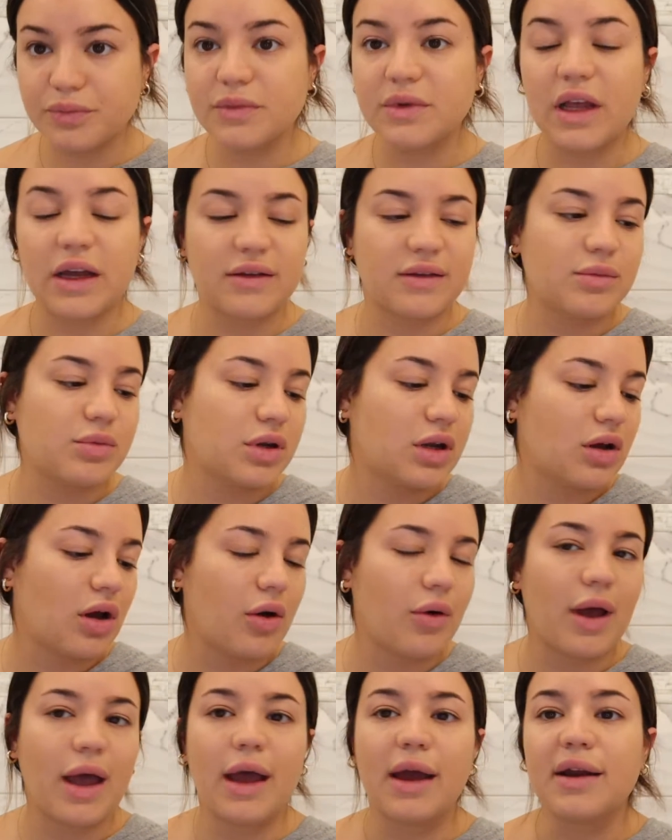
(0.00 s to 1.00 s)
Next, I'm going to
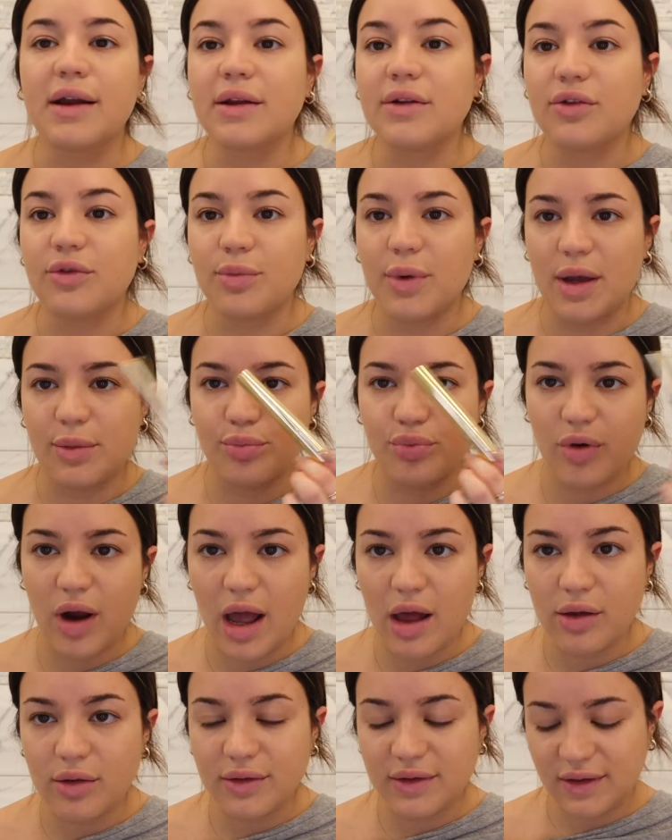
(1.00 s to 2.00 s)
go ahead and do my
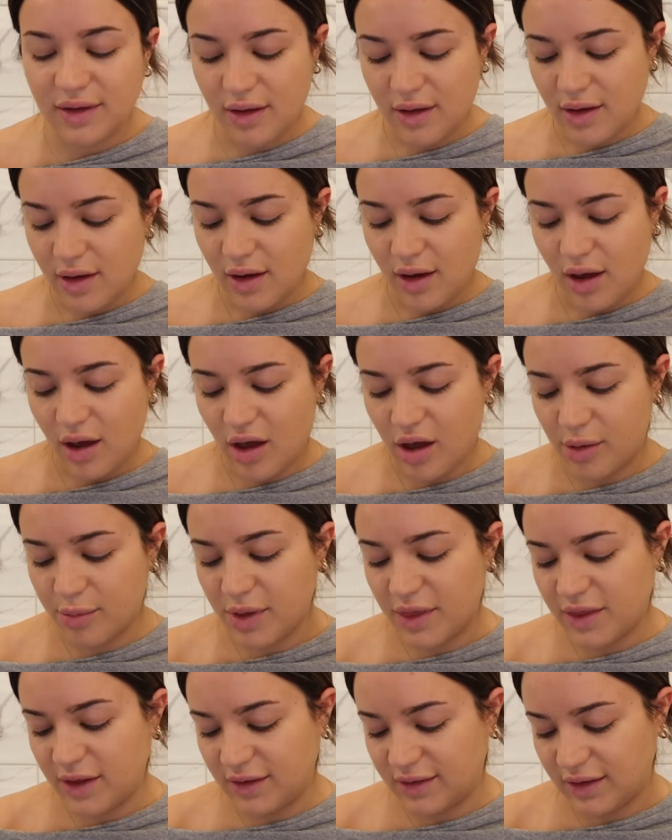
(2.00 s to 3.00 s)
brows.
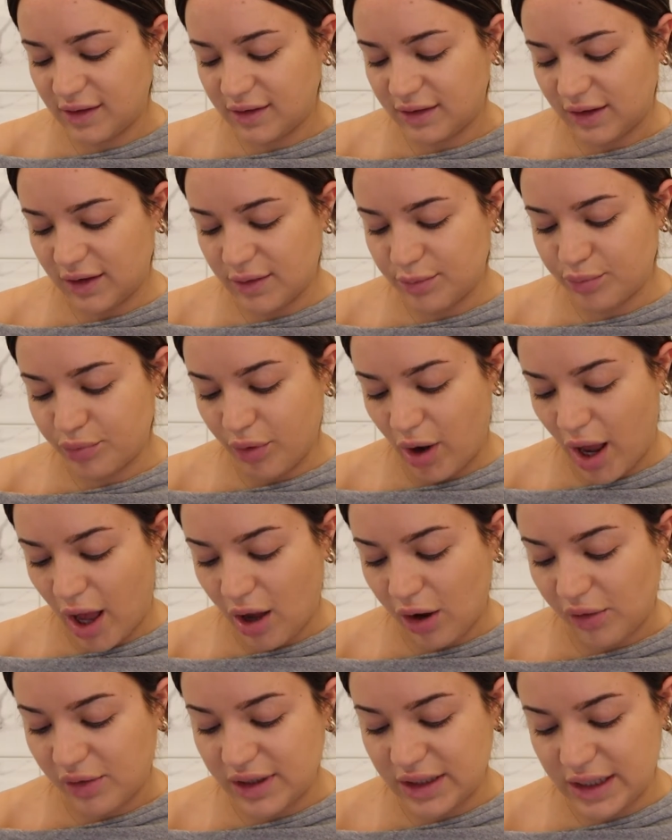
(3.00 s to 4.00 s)
This is a
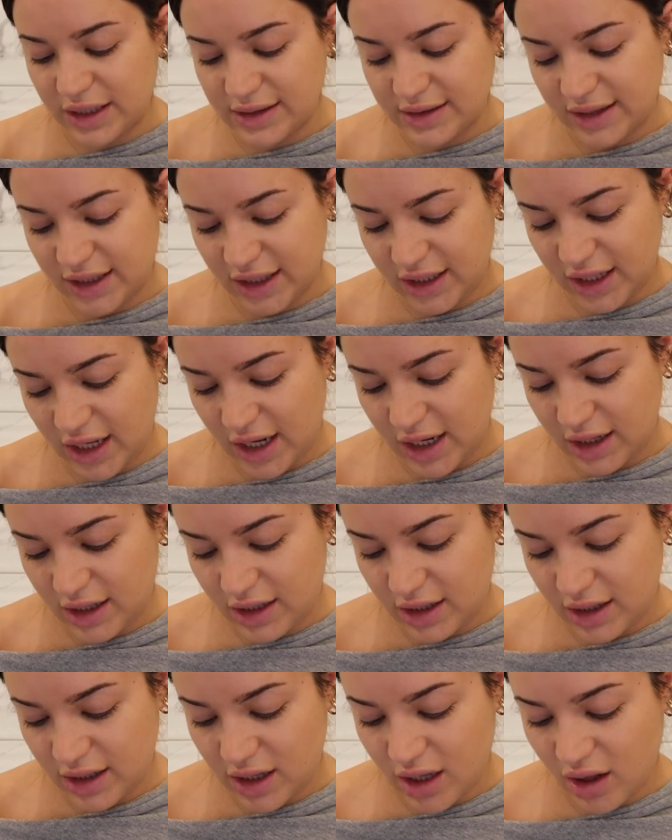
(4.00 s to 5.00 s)
Brow
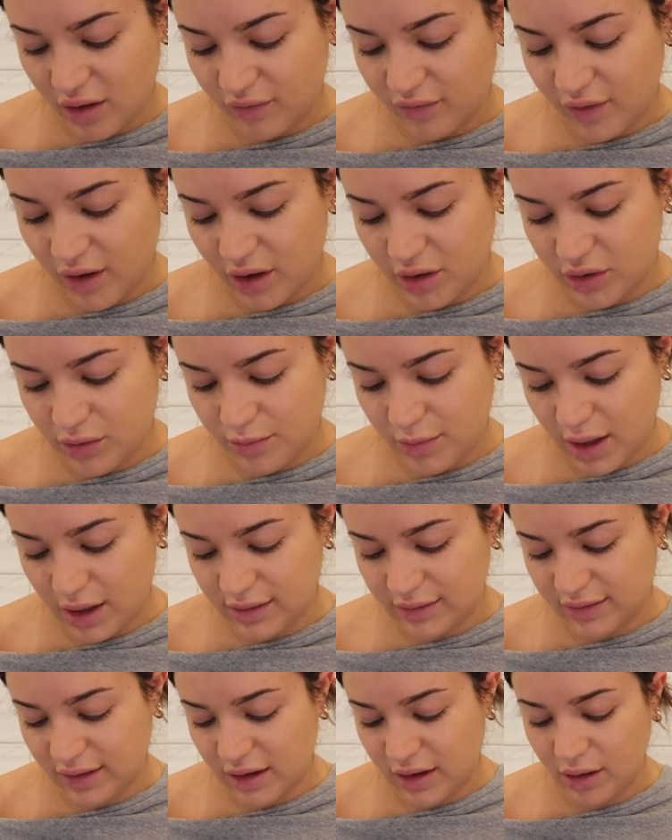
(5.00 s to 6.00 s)
1980
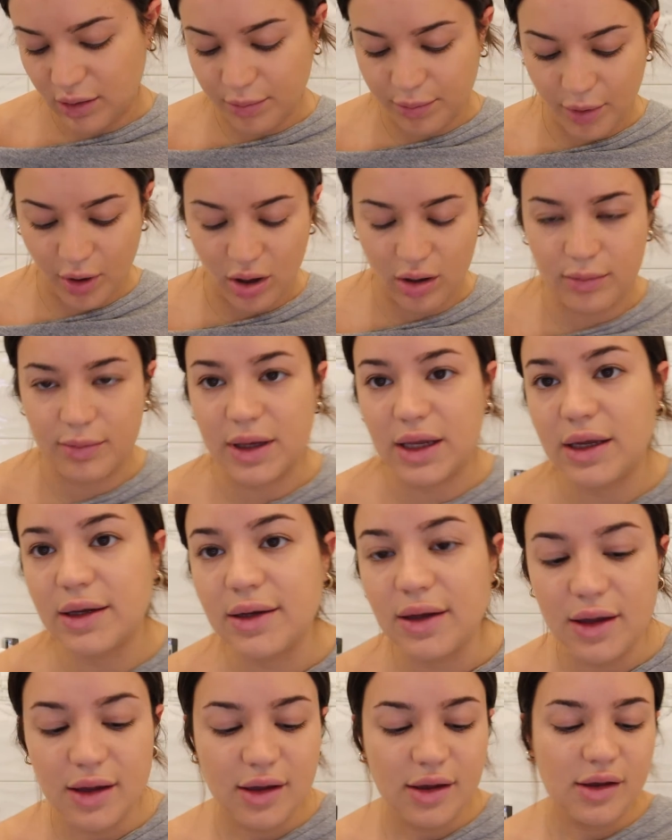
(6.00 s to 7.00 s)
volumizing
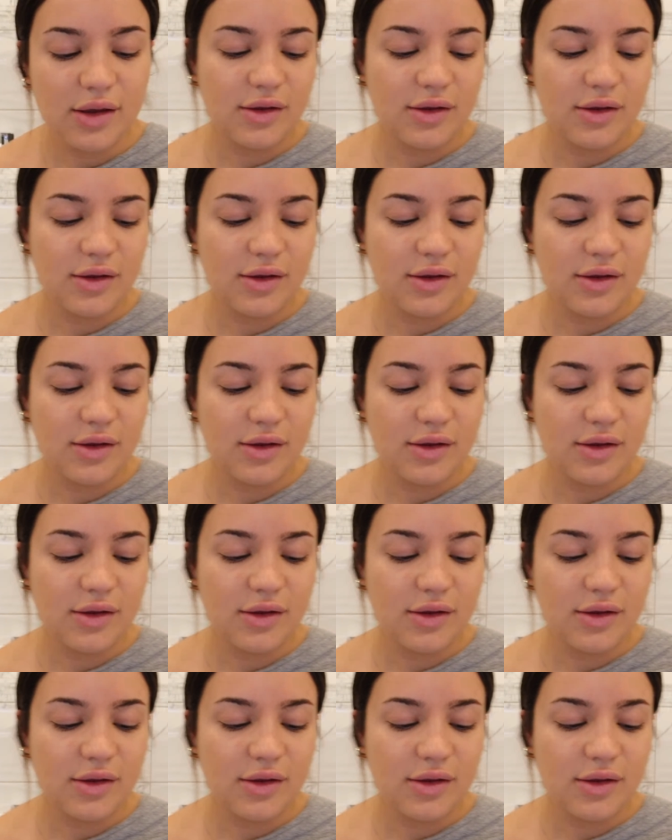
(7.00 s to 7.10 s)
pomade.